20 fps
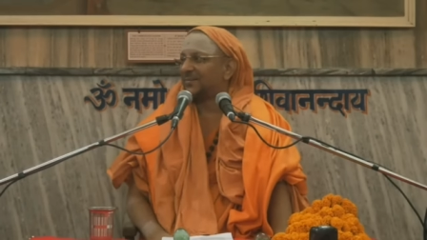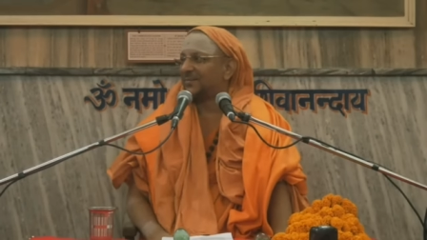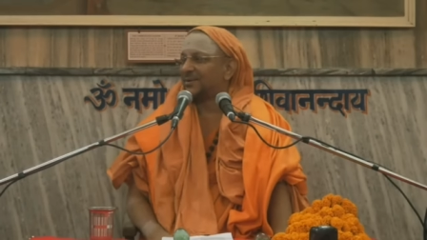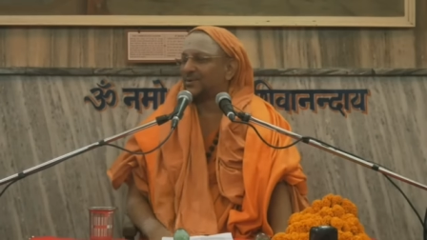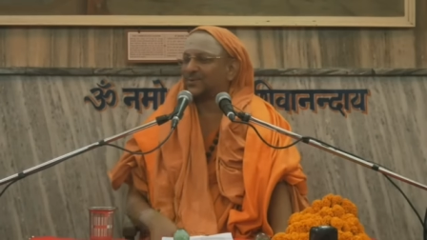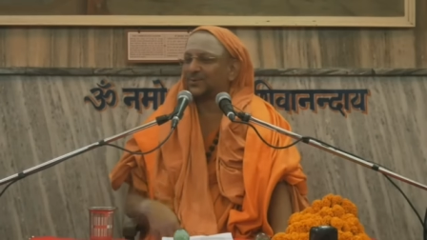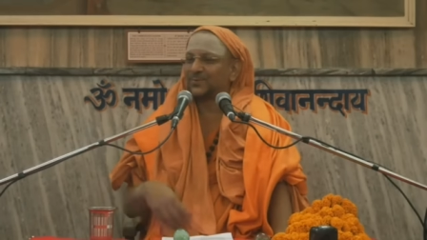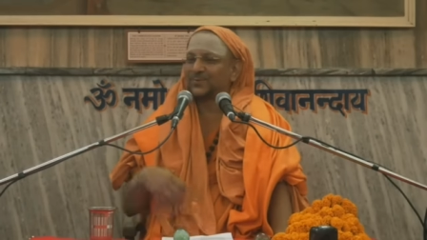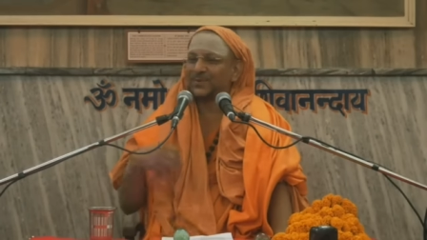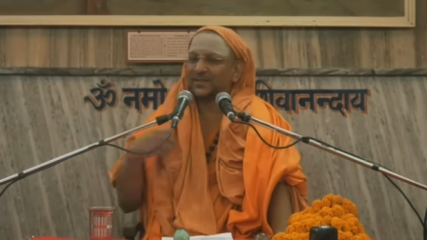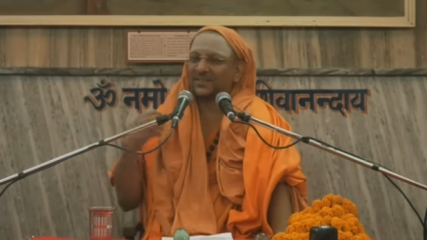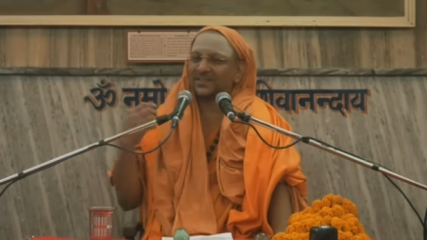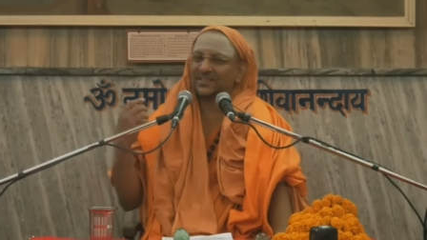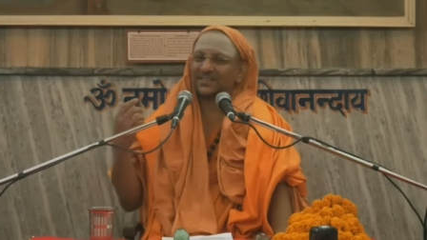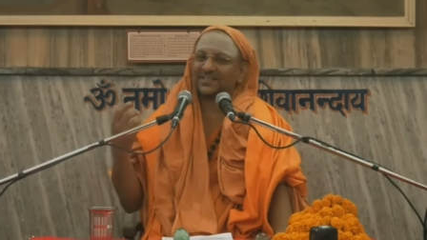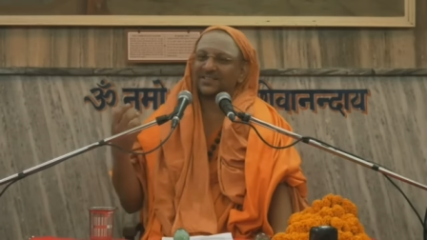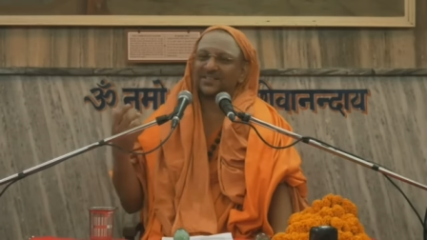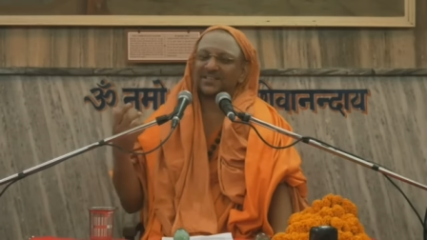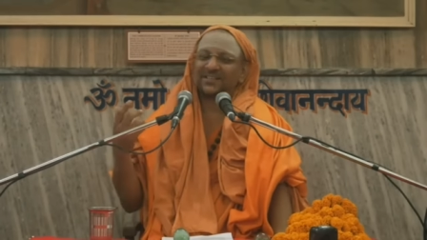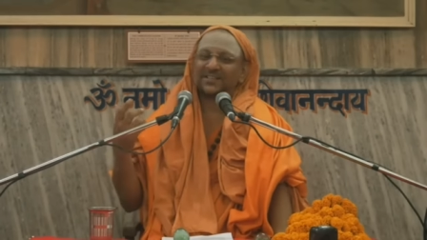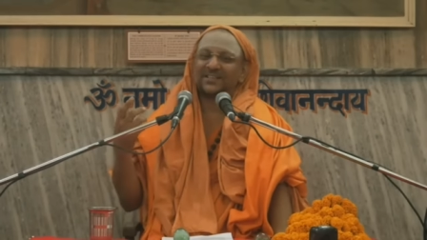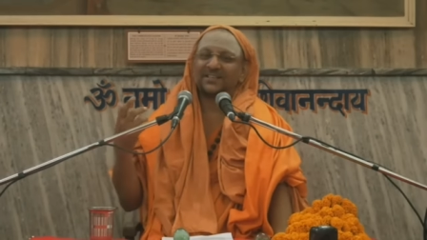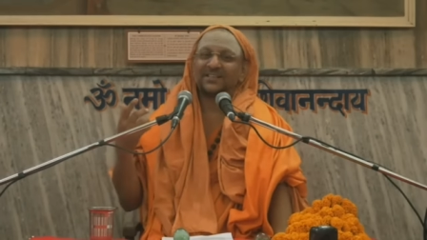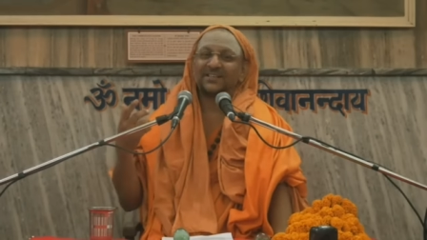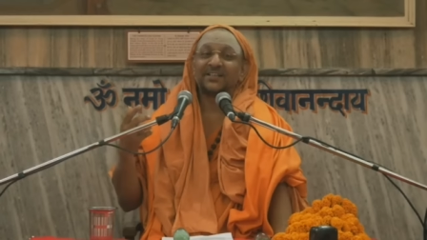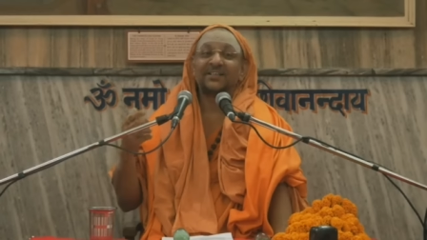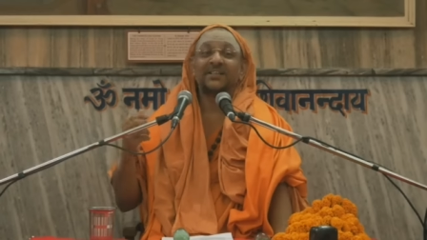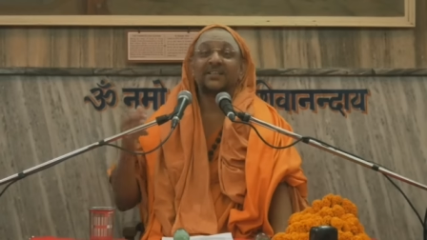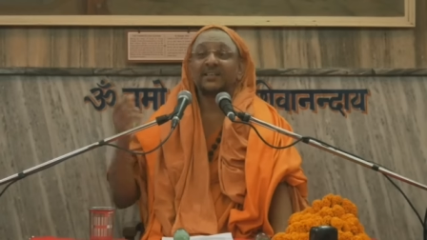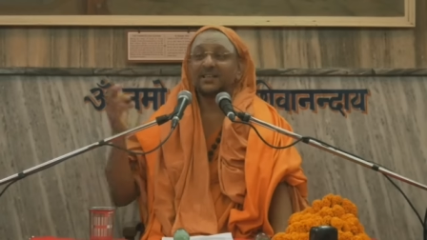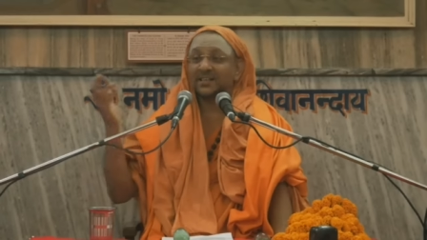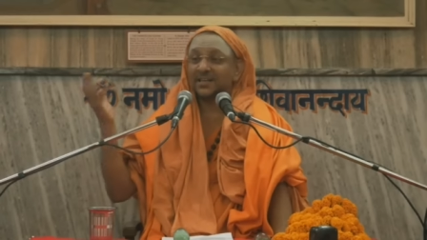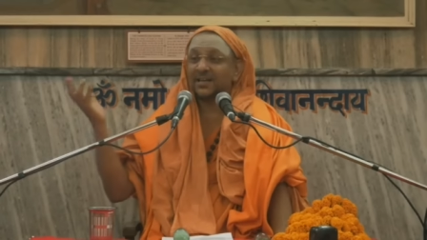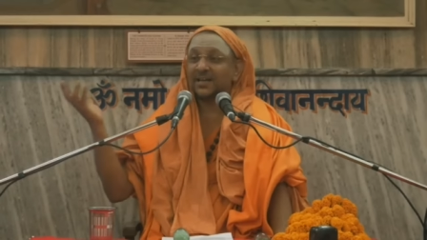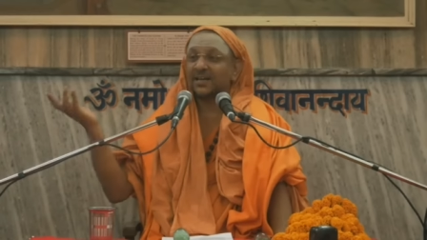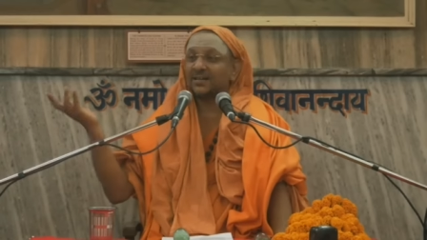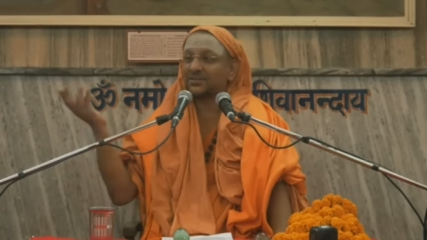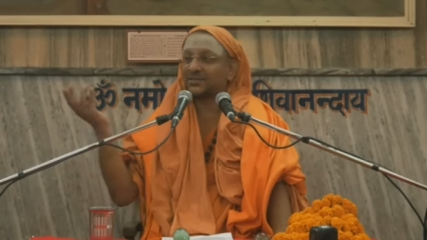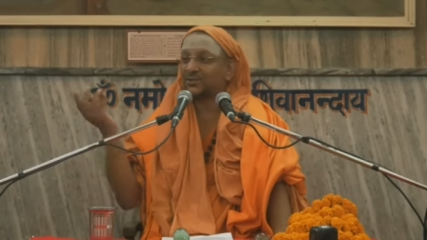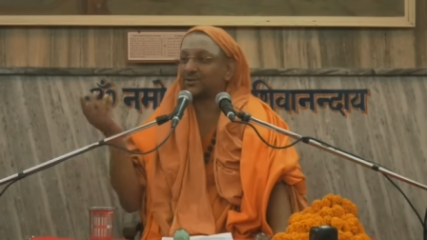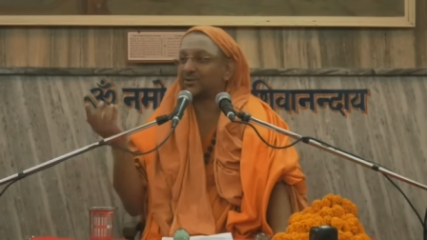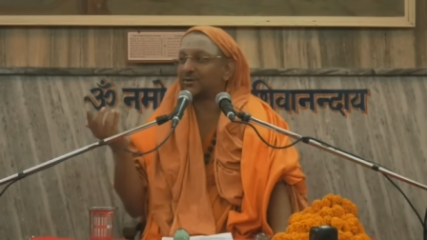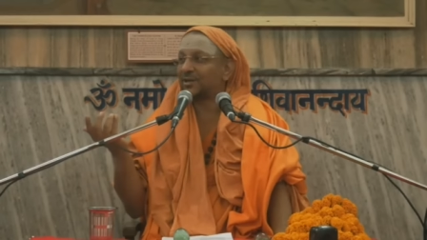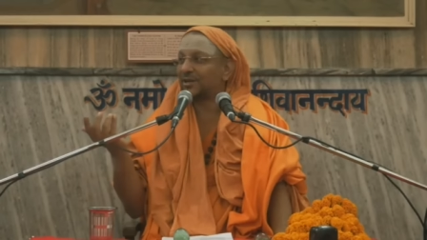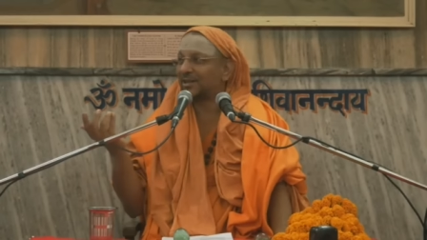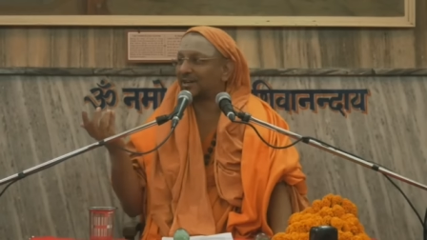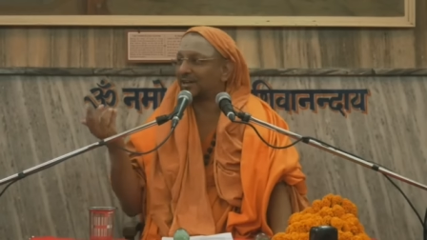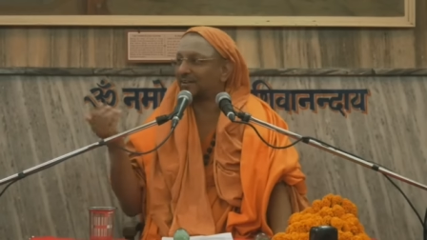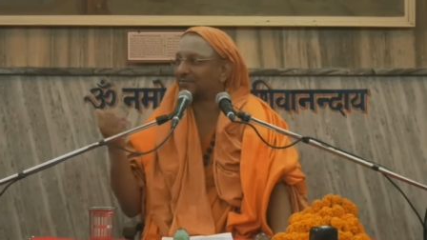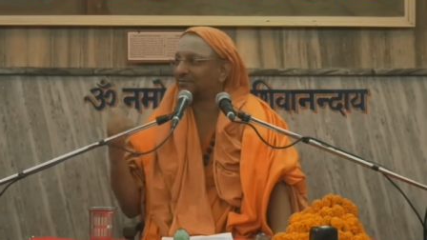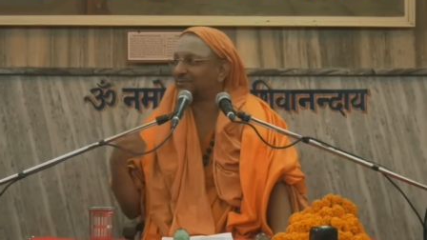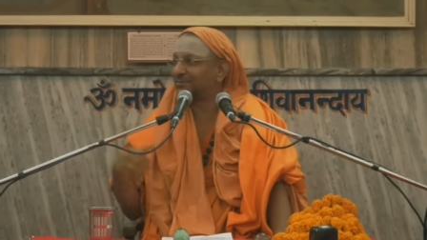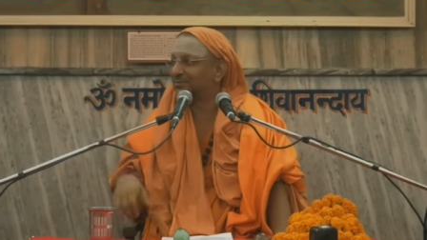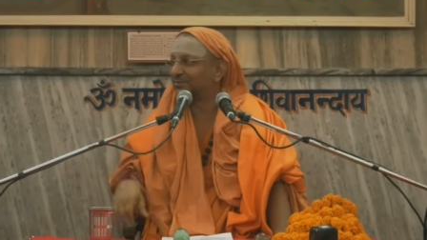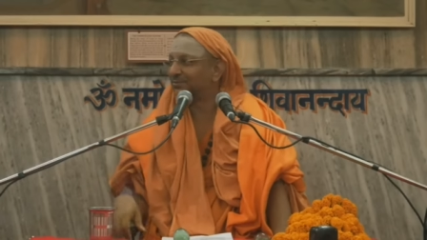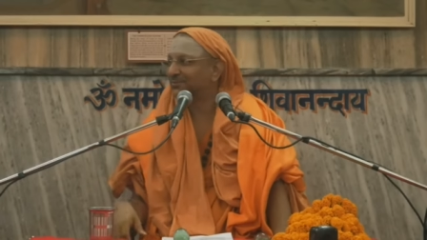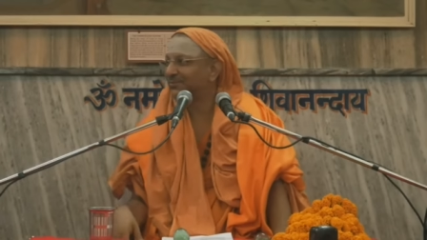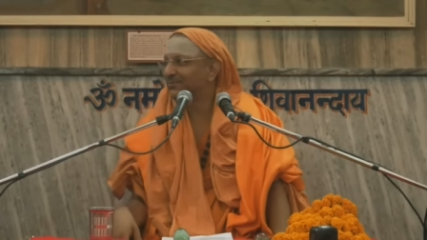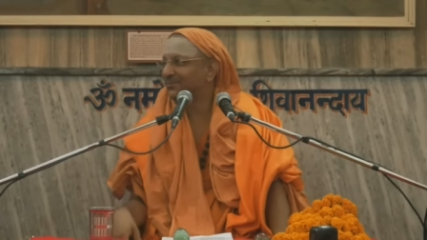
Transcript: Bhagavad said, Giri has not arrived.